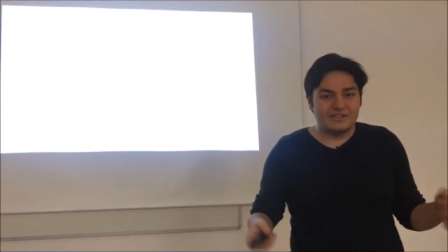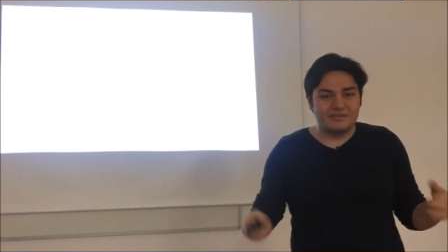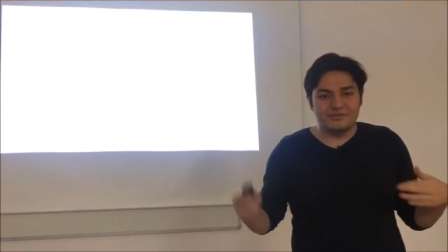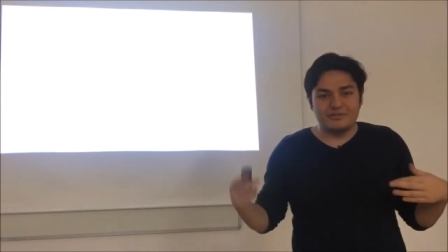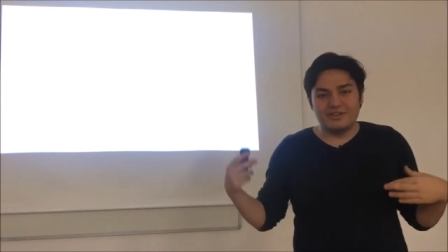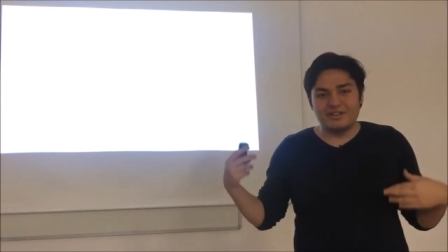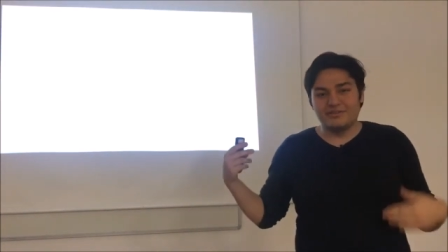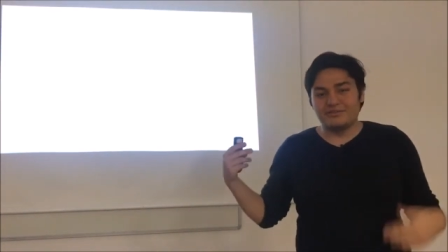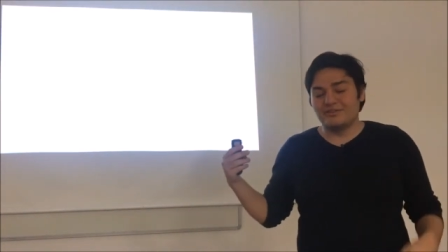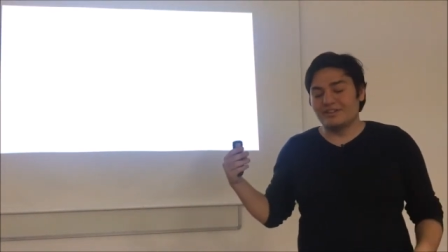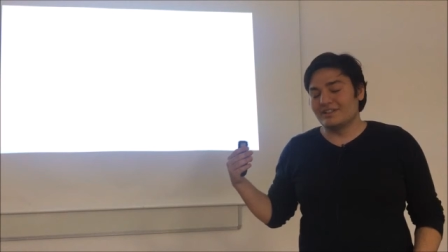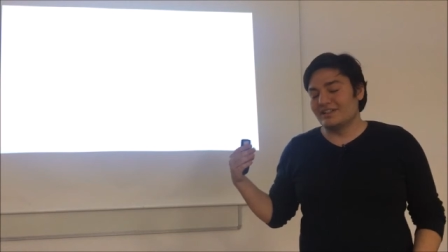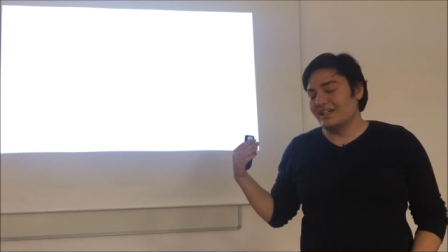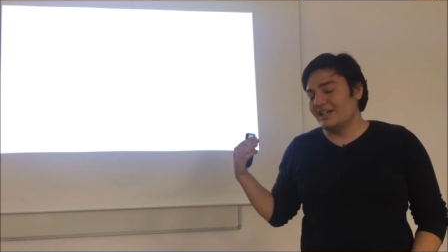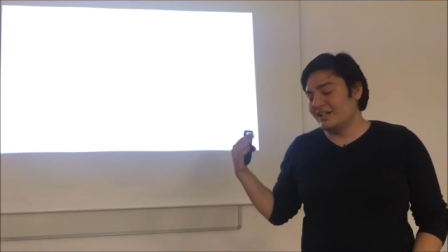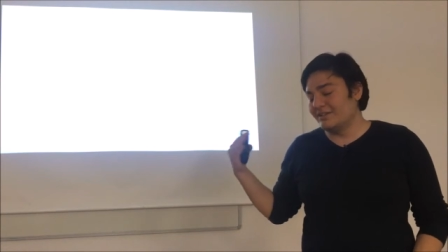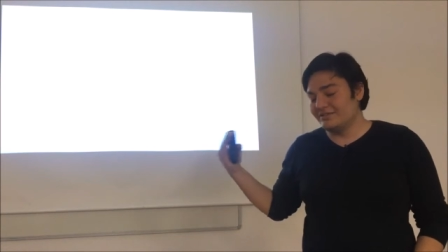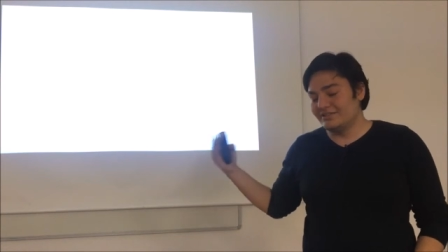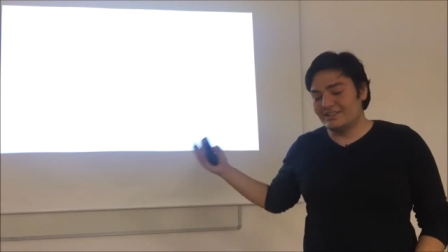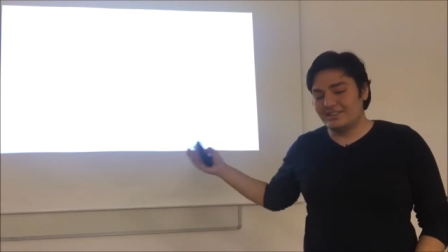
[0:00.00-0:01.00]
what, what,
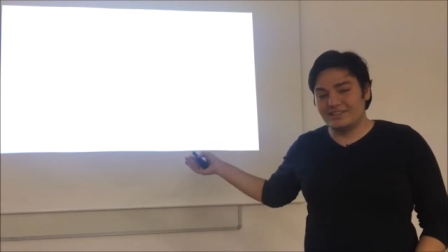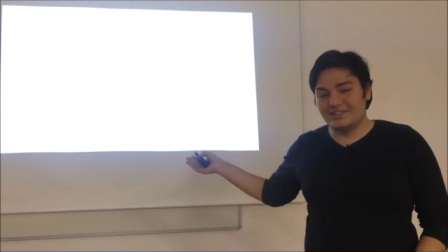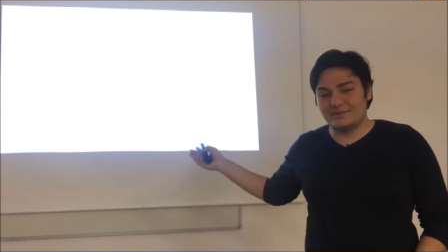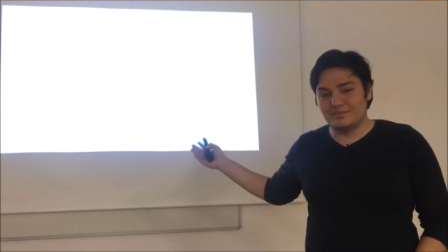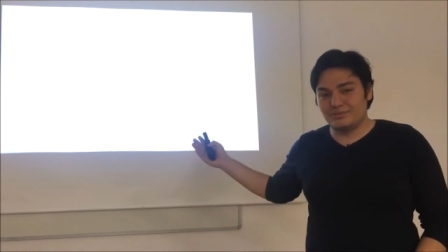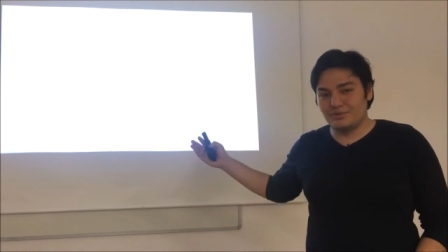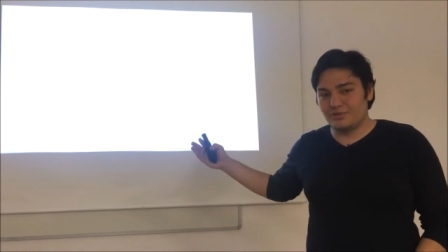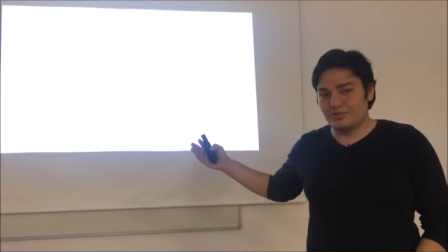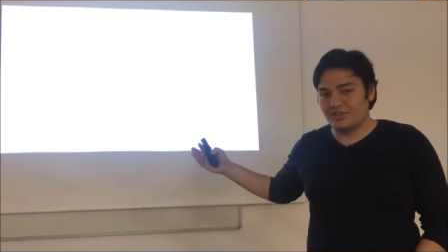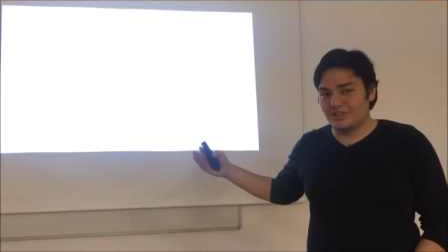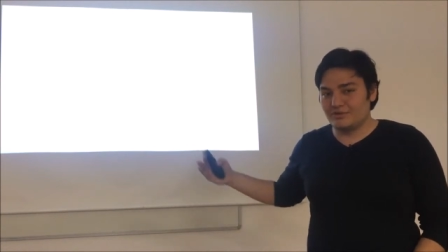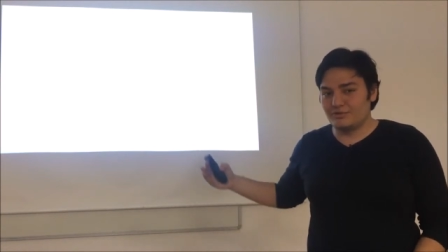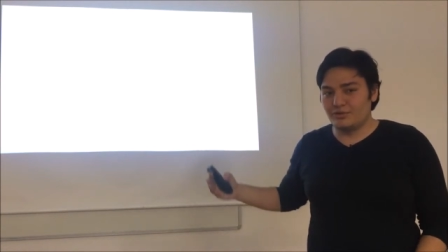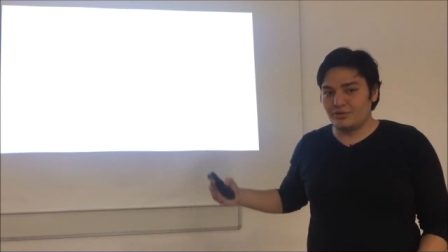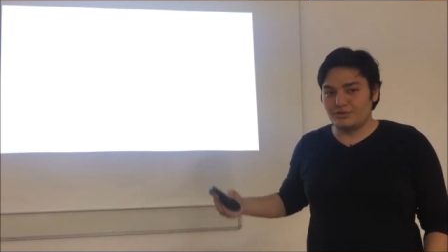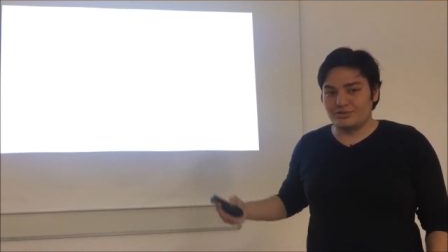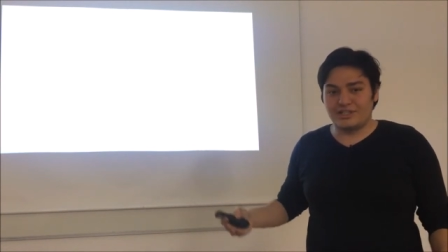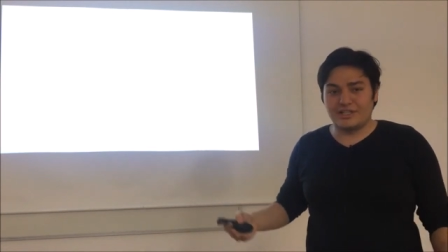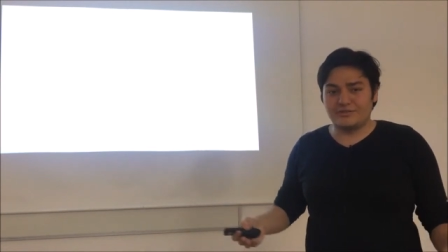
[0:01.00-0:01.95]
how this project works,